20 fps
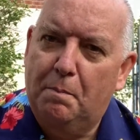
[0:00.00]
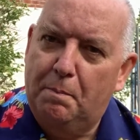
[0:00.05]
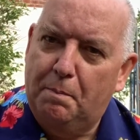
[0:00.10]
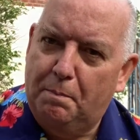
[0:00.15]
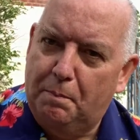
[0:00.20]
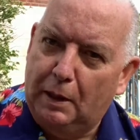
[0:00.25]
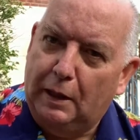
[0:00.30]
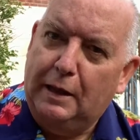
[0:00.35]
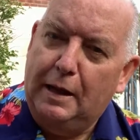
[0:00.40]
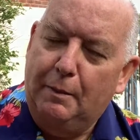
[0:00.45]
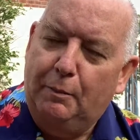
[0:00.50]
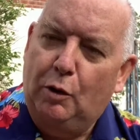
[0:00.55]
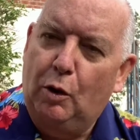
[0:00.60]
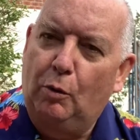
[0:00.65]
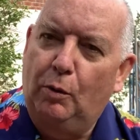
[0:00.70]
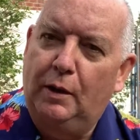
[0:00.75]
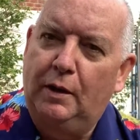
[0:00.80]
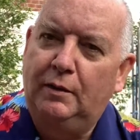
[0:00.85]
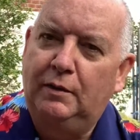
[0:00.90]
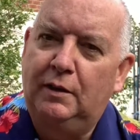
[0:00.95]
But keep
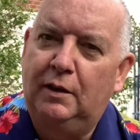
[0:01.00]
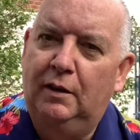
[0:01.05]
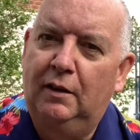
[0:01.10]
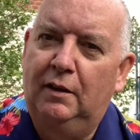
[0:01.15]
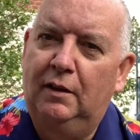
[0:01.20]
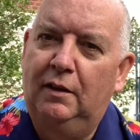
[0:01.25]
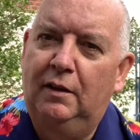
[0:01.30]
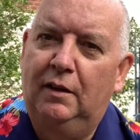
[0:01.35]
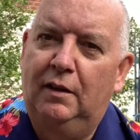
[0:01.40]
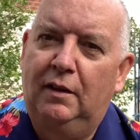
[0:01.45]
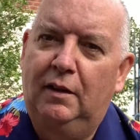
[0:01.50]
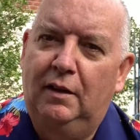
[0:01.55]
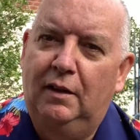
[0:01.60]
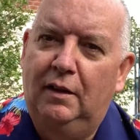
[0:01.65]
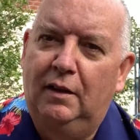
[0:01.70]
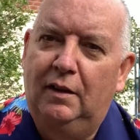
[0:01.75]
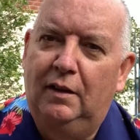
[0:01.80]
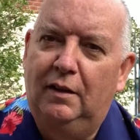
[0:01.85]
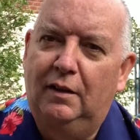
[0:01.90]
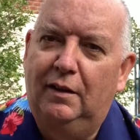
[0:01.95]
going until
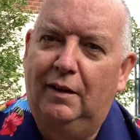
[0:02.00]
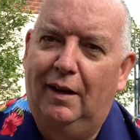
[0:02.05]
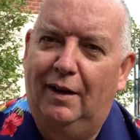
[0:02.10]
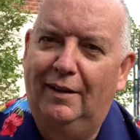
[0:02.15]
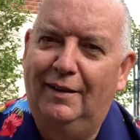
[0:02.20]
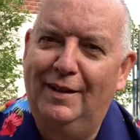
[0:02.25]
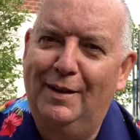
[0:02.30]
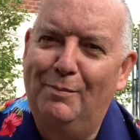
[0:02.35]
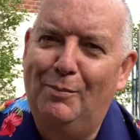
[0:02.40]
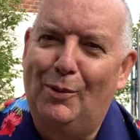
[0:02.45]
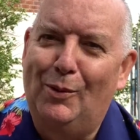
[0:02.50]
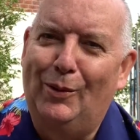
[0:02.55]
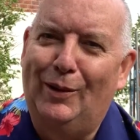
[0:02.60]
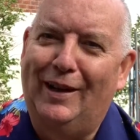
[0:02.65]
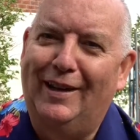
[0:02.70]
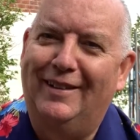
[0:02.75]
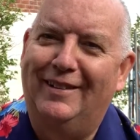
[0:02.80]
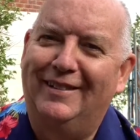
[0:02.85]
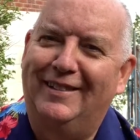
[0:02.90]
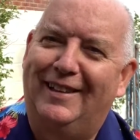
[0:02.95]
the ironing board
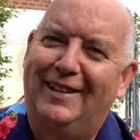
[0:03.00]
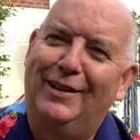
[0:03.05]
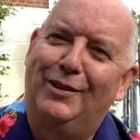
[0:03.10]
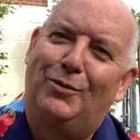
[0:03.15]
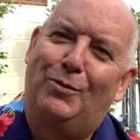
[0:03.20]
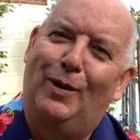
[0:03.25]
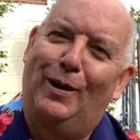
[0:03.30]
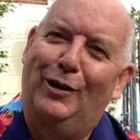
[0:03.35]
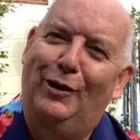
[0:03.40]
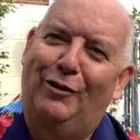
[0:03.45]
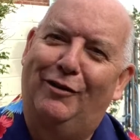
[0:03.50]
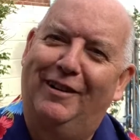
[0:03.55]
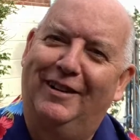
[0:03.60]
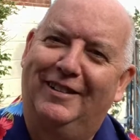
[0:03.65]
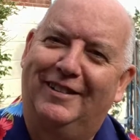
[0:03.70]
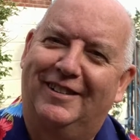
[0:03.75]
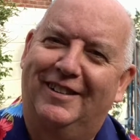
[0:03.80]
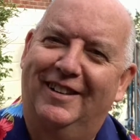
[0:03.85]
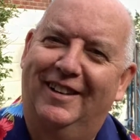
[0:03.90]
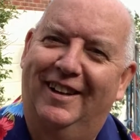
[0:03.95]
gets at least one
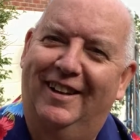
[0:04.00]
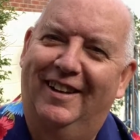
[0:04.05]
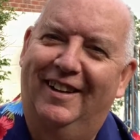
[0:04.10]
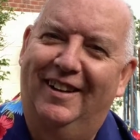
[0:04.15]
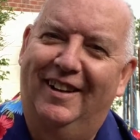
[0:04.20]
crease in it,